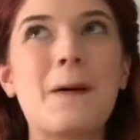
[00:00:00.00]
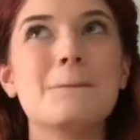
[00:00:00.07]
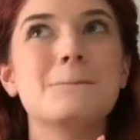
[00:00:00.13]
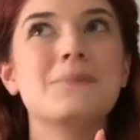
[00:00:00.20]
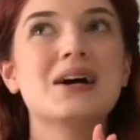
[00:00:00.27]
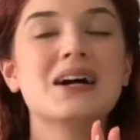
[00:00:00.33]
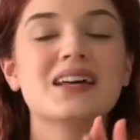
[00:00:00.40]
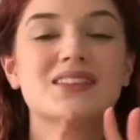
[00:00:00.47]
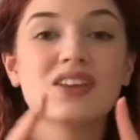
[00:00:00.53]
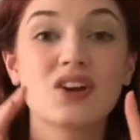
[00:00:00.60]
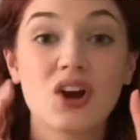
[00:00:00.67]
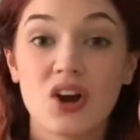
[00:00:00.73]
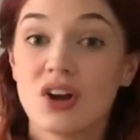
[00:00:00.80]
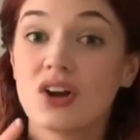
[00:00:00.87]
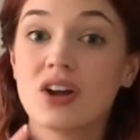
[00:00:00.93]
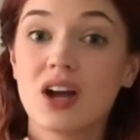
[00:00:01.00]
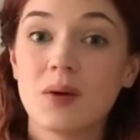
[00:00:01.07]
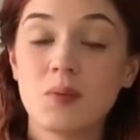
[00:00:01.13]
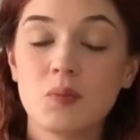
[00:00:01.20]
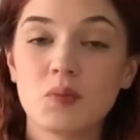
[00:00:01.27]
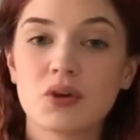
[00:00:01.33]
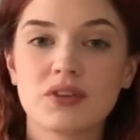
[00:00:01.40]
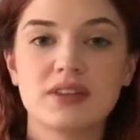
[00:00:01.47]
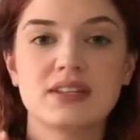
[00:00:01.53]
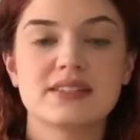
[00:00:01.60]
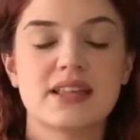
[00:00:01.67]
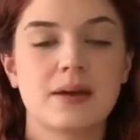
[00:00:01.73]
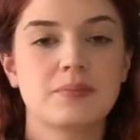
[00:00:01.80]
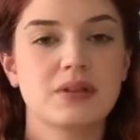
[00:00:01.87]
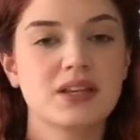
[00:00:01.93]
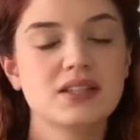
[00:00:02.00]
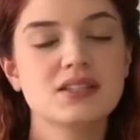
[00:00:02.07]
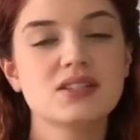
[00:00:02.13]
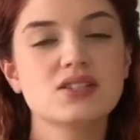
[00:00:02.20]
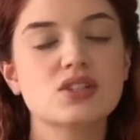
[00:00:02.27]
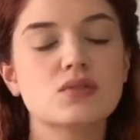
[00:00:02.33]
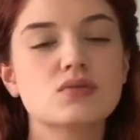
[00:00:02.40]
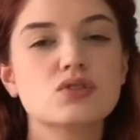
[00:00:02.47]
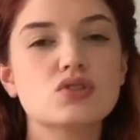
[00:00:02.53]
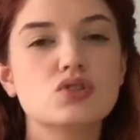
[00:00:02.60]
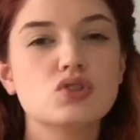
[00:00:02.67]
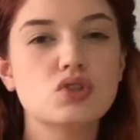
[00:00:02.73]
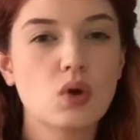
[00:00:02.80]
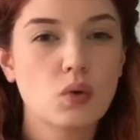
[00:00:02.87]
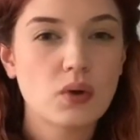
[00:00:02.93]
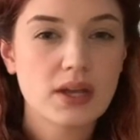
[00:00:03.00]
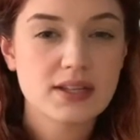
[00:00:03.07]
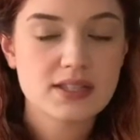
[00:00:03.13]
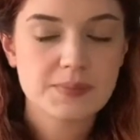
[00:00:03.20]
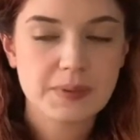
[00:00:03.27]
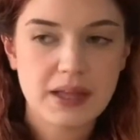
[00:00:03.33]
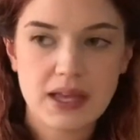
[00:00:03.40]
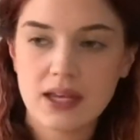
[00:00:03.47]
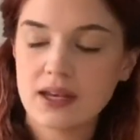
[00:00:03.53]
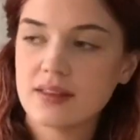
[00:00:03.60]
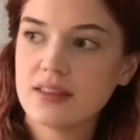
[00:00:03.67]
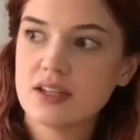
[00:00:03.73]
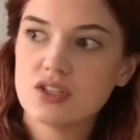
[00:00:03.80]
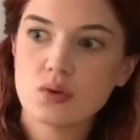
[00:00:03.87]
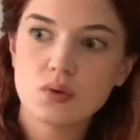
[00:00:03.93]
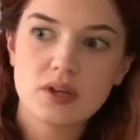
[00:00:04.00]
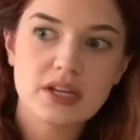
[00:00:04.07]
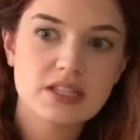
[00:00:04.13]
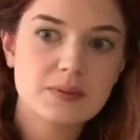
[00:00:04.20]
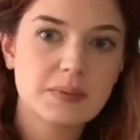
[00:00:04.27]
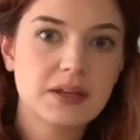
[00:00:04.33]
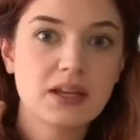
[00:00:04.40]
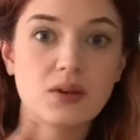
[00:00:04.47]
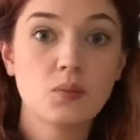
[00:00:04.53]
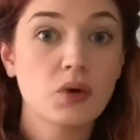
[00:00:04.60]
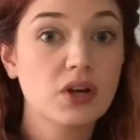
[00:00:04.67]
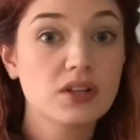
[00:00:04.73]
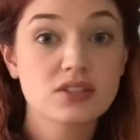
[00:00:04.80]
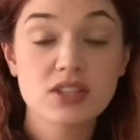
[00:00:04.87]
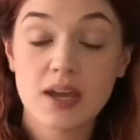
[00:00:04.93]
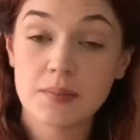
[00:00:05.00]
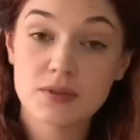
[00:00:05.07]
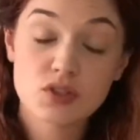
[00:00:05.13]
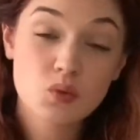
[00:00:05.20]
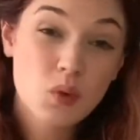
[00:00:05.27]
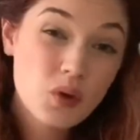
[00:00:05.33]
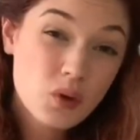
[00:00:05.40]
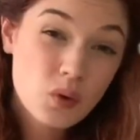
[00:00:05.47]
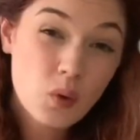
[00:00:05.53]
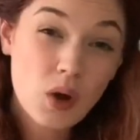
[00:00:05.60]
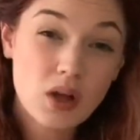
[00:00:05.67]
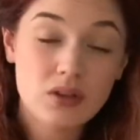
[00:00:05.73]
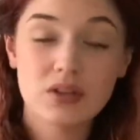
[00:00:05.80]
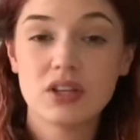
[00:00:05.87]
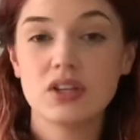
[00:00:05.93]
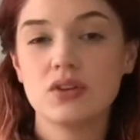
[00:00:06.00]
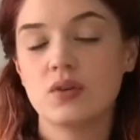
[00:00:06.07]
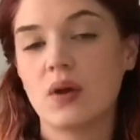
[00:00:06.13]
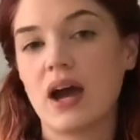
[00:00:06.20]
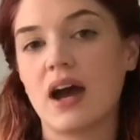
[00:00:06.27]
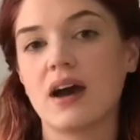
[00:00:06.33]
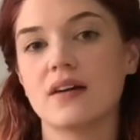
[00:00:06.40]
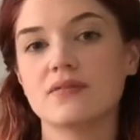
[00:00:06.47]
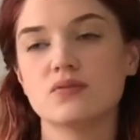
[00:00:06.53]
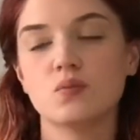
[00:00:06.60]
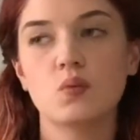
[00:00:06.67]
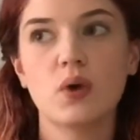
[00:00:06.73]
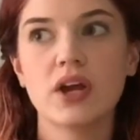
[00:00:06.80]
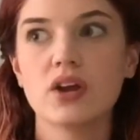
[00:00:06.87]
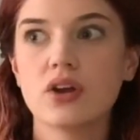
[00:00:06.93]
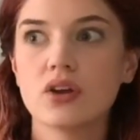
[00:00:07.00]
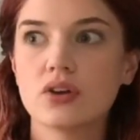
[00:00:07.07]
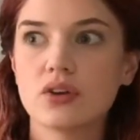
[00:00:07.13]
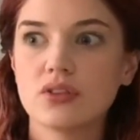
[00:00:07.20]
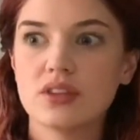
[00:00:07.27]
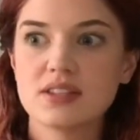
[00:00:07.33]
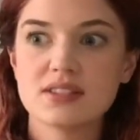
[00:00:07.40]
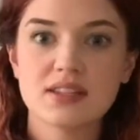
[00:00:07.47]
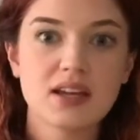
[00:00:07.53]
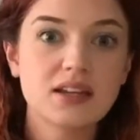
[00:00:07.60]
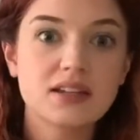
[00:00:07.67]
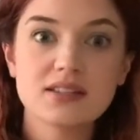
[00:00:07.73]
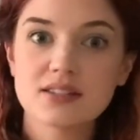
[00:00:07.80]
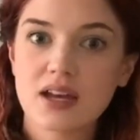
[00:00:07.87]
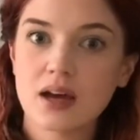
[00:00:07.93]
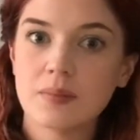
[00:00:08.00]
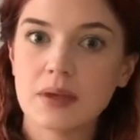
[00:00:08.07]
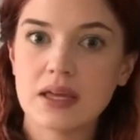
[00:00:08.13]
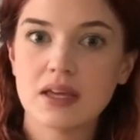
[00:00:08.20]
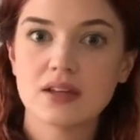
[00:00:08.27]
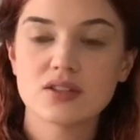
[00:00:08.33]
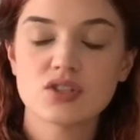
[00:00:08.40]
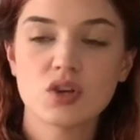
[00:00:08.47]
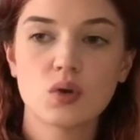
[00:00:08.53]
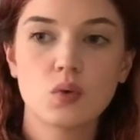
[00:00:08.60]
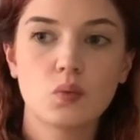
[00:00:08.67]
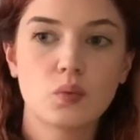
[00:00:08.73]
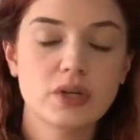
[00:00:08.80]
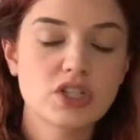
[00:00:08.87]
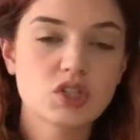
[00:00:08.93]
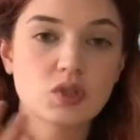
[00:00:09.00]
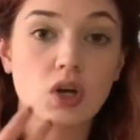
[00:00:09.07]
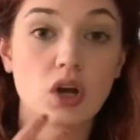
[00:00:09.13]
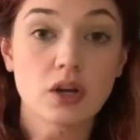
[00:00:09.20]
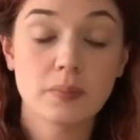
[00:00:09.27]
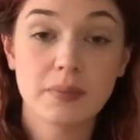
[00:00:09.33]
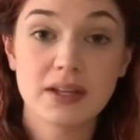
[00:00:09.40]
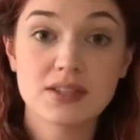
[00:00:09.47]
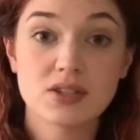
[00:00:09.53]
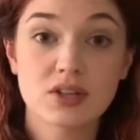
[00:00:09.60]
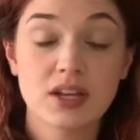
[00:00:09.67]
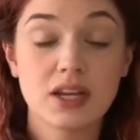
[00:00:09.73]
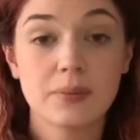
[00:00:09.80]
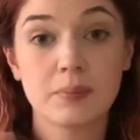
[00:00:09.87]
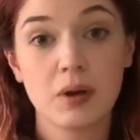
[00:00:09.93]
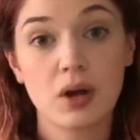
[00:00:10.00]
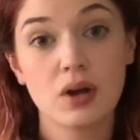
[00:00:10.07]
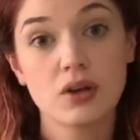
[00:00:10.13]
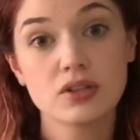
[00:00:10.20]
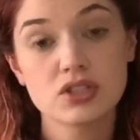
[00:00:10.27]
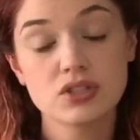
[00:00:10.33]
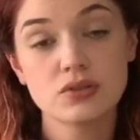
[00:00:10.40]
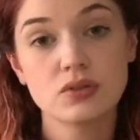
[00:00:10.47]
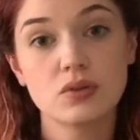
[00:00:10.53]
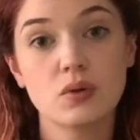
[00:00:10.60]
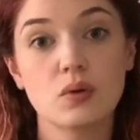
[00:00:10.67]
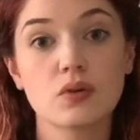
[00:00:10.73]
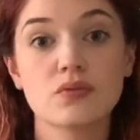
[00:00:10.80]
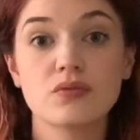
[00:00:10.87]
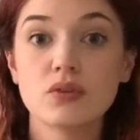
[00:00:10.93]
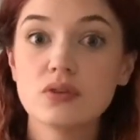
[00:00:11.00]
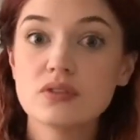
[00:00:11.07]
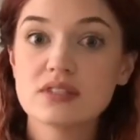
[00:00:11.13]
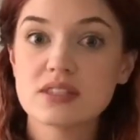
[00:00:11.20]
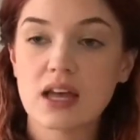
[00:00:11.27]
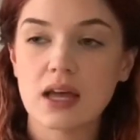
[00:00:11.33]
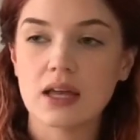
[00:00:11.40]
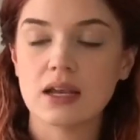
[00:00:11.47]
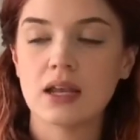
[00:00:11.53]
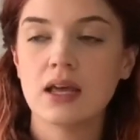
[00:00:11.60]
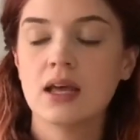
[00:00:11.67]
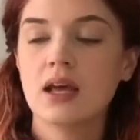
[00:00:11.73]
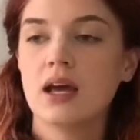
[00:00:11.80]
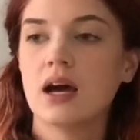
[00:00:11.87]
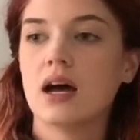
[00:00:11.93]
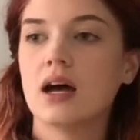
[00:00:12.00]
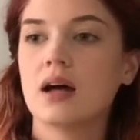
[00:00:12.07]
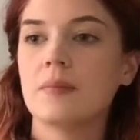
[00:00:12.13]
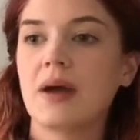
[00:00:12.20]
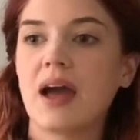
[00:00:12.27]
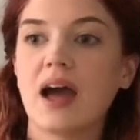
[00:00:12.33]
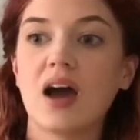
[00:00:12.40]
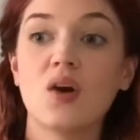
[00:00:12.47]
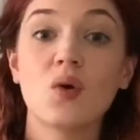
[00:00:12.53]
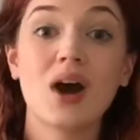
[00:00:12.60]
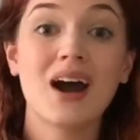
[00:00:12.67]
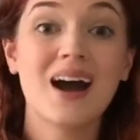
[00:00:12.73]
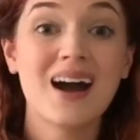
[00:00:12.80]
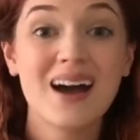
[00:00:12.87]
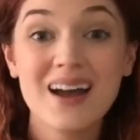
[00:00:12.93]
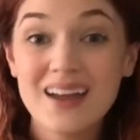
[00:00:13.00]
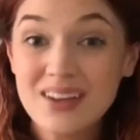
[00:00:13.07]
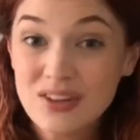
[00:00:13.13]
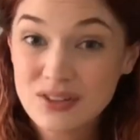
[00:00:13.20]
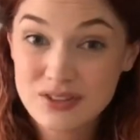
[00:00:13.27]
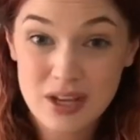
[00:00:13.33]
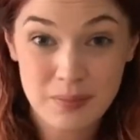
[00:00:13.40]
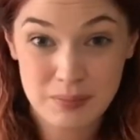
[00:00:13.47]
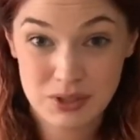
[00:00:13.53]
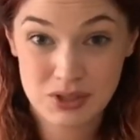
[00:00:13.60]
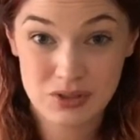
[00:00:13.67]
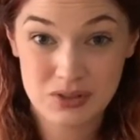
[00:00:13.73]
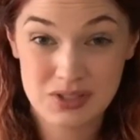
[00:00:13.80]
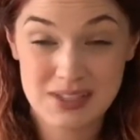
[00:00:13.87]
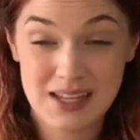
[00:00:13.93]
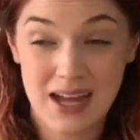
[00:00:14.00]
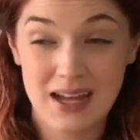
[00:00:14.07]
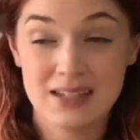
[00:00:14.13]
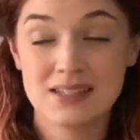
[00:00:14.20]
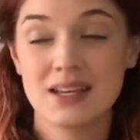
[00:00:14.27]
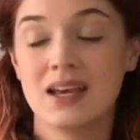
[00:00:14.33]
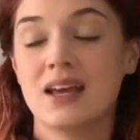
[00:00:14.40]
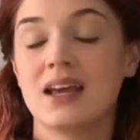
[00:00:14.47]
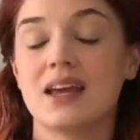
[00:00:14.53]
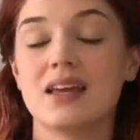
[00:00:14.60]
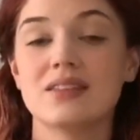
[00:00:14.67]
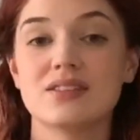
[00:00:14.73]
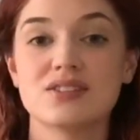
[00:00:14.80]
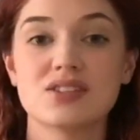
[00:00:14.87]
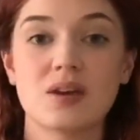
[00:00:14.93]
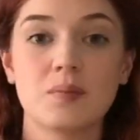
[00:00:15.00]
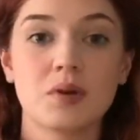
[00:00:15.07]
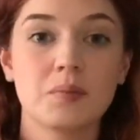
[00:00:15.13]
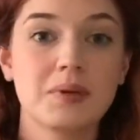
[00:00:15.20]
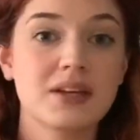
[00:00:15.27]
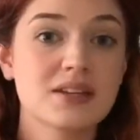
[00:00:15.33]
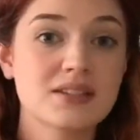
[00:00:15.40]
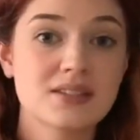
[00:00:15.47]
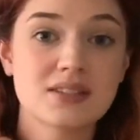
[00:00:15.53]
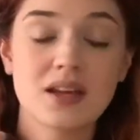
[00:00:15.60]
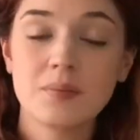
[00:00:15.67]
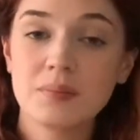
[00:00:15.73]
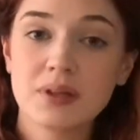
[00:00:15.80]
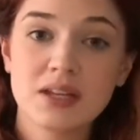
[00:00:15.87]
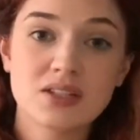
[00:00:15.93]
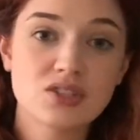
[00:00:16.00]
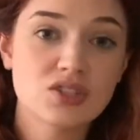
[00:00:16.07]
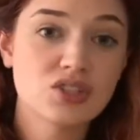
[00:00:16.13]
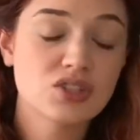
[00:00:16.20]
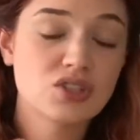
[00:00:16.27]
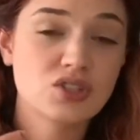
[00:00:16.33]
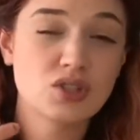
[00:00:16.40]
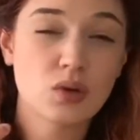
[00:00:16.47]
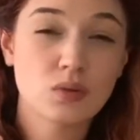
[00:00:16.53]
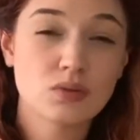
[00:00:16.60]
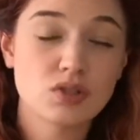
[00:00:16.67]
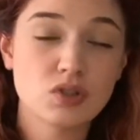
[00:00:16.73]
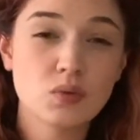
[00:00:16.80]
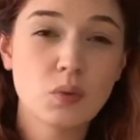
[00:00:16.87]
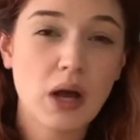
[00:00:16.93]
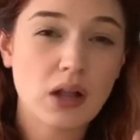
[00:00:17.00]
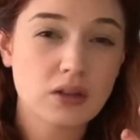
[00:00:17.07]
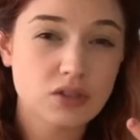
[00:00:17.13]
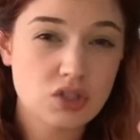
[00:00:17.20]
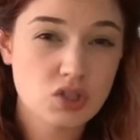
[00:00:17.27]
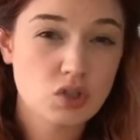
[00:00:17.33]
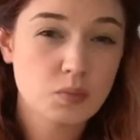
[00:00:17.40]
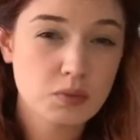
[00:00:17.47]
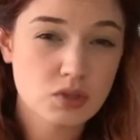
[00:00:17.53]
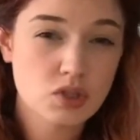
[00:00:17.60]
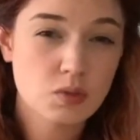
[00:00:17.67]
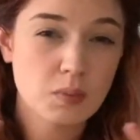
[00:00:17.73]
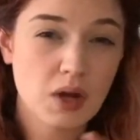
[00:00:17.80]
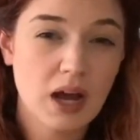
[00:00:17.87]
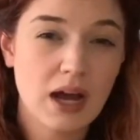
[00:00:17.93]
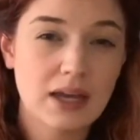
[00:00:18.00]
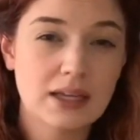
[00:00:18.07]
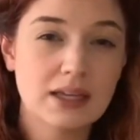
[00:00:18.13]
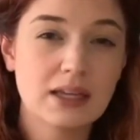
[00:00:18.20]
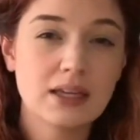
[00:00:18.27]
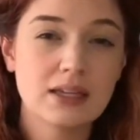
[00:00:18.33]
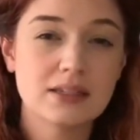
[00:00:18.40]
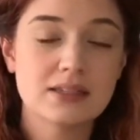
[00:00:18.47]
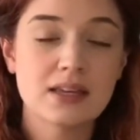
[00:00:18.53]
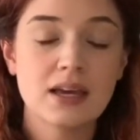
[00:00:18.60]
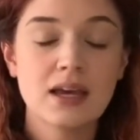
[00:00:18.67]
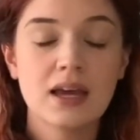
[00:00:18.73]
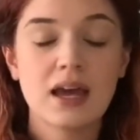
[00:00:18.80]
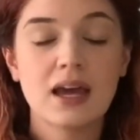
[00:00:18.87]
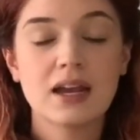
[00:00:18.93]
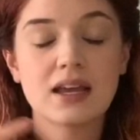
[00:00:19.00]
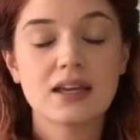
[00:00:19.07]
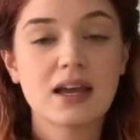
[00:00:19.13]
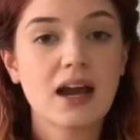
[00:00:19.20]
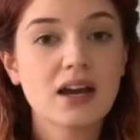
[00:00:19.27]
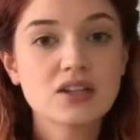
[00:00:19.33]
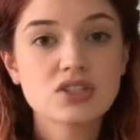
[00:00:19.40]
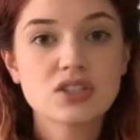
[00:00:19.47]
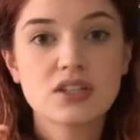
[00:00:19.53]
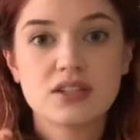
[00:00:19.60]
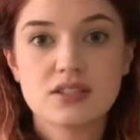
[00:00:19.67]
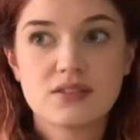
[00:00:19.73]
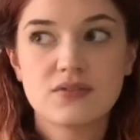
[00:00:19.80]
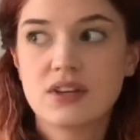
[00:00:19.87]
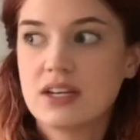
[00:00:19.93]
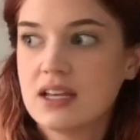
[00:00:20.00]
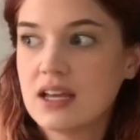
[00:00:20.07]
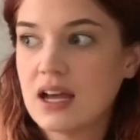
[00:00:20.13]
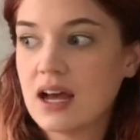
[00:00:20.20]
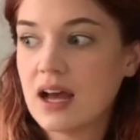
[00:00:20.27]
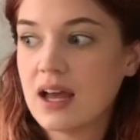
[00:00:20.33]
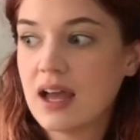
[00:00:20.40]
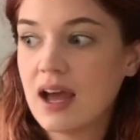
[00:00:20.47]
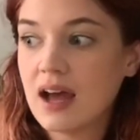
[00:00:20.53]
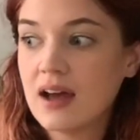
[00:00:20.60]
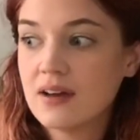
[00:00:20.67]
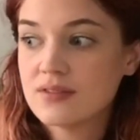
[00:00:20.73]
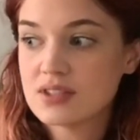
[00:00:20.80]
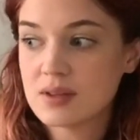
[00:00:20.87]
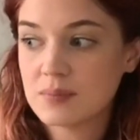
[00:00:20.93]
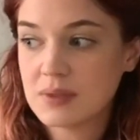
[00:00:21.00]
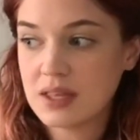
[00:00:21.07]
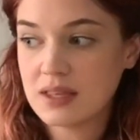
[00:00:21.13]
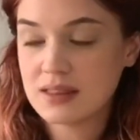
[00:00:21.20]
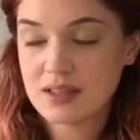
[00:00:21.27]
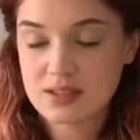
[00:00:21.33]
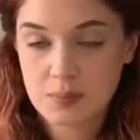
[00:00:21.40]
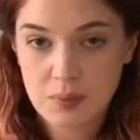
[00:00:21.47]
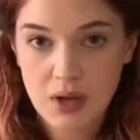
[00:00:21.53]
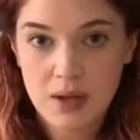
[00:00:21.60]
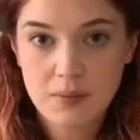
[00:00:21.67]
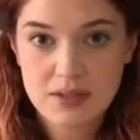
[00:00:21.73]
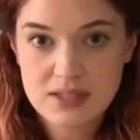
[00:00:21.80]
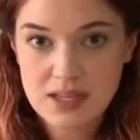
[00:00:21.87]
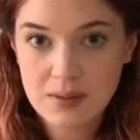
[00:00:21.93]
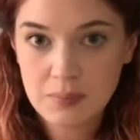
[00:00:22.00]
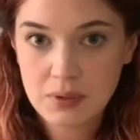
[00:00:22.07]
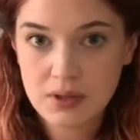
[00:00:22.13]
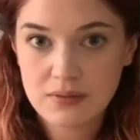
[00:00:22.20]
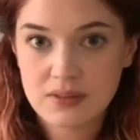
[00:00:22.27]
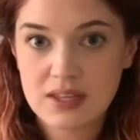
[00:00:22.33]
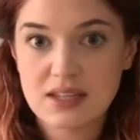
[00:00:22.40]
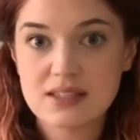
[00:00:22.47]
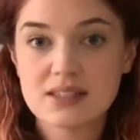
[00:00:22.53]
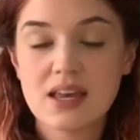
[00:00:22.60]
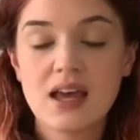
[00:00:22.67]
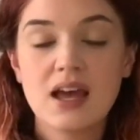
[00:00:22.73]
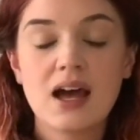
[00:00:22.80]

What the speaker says: But there are a couple more things that planting zones don't explain. They don't explain what type of soil quality you have, where the sun is coming, so which garden beds are getting partial or full sun, how high your temperatures get in the summer, because some plants just don't do well in super, super high heat. And it's funny, I have something that's a prime example of this.